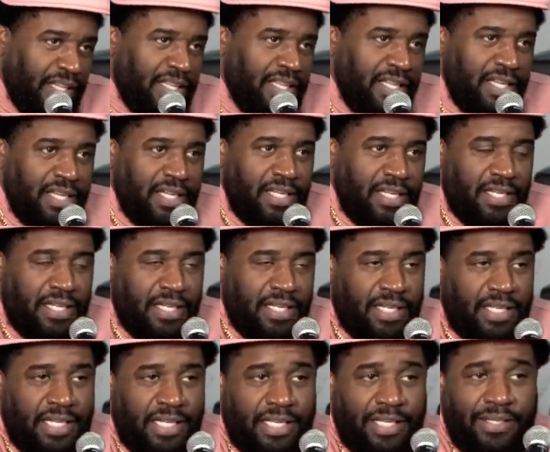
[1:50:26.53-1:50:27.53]
Mm.
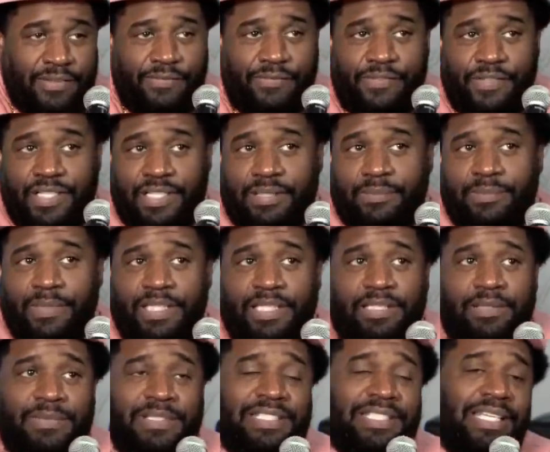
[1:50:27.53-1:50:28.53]
I ain't
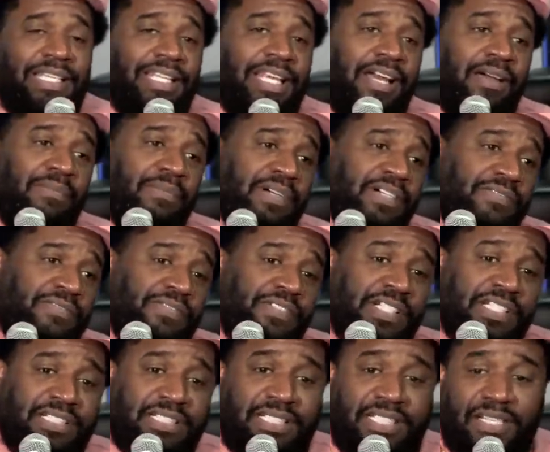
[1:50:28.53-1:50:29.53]
fucking man. Let me tell y'all mm-hmm.
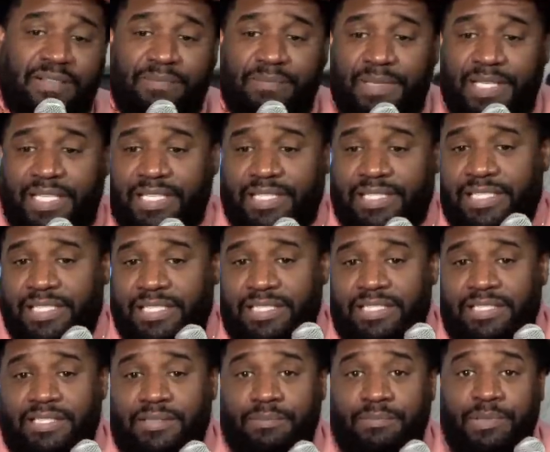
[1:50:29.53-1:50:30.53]
motherfuckers something,
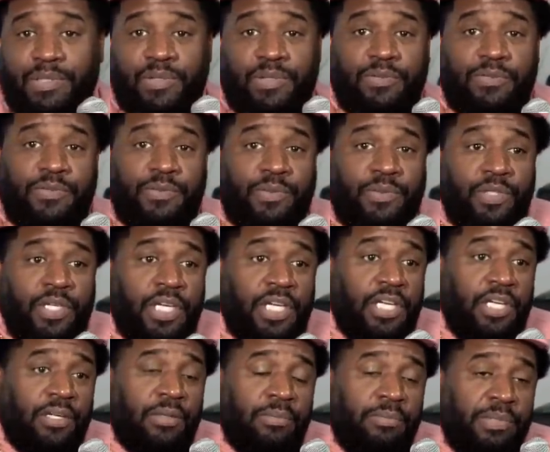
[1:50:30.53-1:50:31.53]
man. This is a
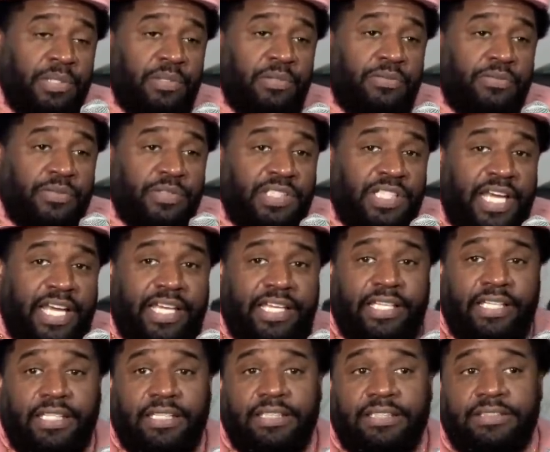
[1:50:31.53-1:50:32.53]
beautiful, beautiful
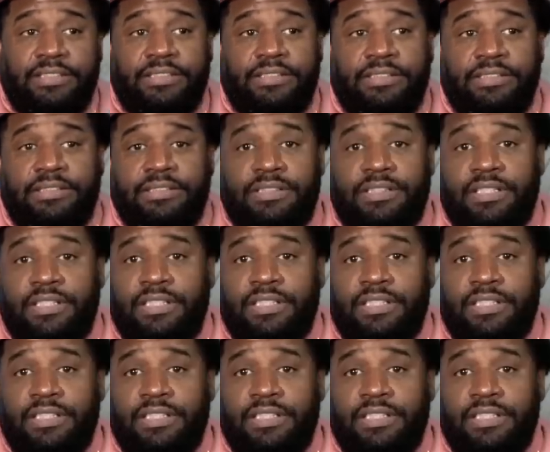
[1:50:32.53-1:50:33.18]
day. Mm-hmm.